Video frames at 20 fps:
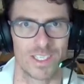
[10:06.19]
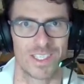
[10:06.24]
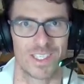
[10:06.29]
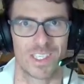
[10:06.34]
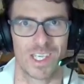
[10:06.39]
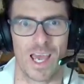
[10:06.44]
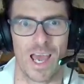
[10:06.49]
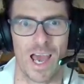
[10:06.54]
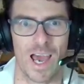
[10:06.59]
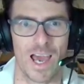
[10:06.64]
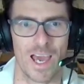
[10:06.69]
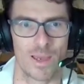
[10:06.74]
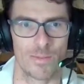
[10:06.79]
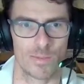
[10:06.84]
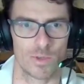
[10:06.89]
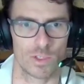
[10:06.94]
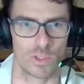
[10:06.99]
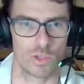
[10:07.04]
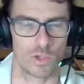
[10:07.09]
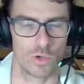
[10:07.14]

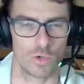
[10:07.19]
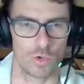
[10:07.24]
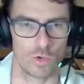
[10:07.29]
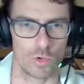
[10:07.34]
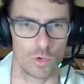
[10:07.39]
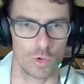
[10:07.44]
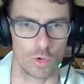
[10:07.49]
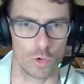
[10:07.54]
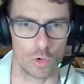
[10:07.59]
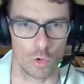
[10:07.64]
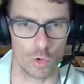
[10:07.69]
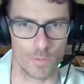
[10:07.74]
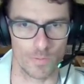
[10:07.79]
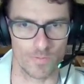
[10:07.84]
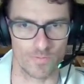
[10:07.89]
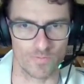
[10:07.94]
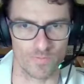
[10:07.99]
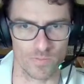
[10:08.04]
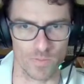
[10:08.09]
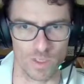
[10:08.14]
time to
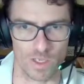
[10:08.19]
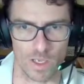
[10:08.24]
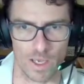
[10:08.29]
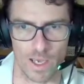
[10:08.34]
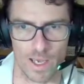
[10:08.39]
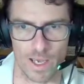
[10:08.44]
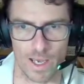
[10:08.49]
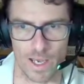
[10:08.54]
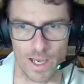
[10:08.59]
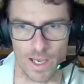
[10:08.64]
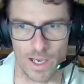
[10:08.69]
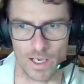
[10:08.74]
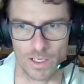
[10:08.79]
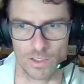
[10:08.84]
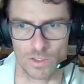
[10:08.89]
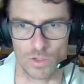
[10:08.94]
uh,